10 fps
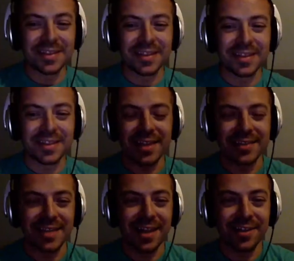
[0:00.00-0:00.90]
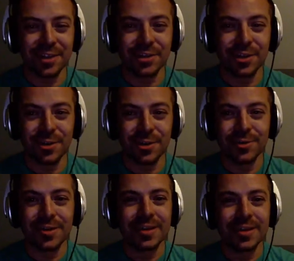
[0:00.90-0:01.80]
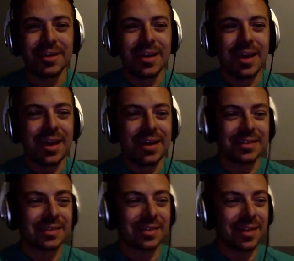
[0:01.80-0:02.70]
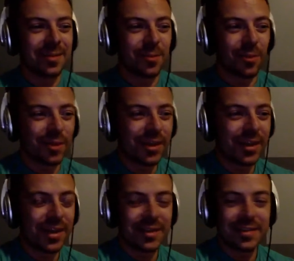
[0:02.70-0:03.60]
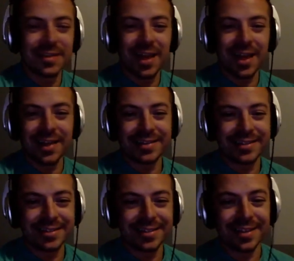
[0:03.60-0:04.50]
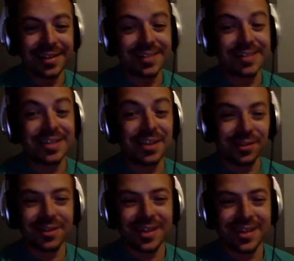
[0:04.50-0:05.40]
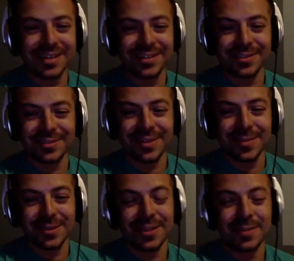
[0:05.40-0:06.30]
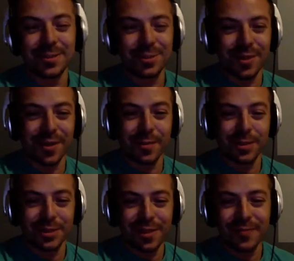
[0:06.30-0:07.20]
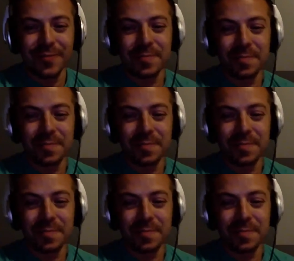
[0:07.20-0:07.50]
said they had a Saturday show, and Sunday morning he had signed secretly to WCW through Eric Bischoff.